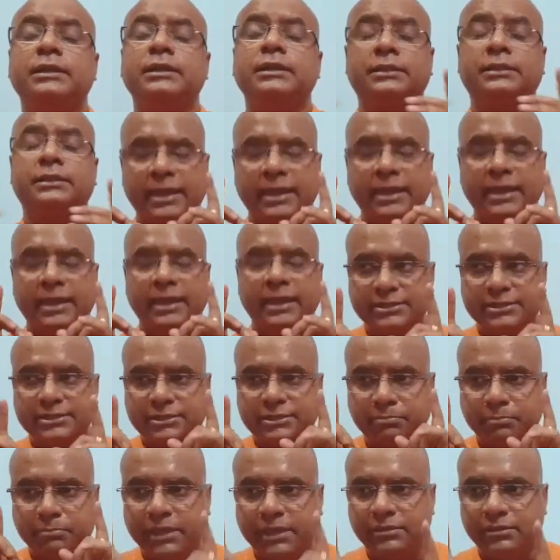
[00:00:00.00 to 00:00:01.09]
That is the
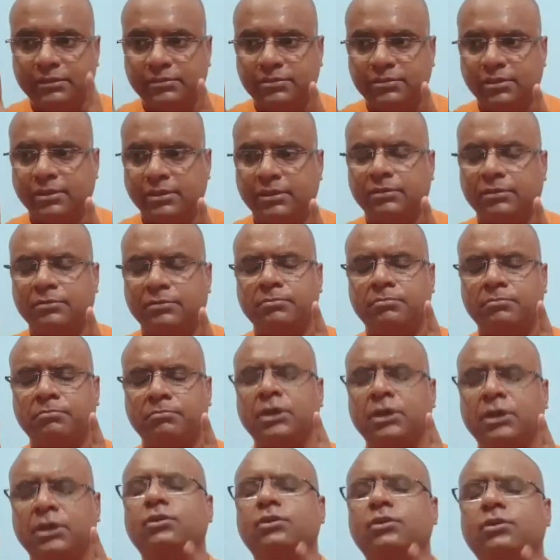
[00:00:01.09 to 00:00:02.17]
main thing.
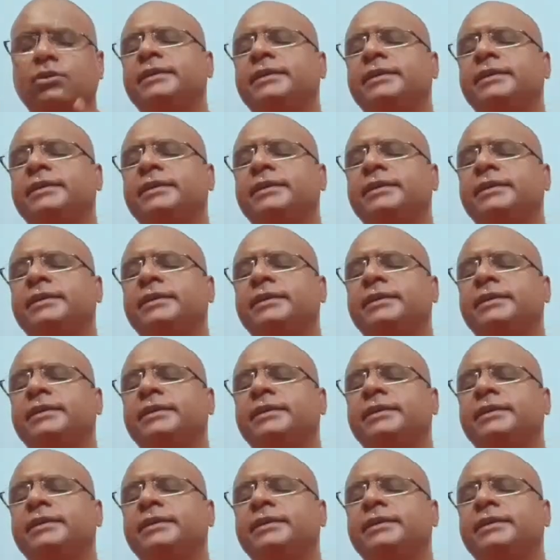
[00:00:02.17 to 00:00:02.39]
Because at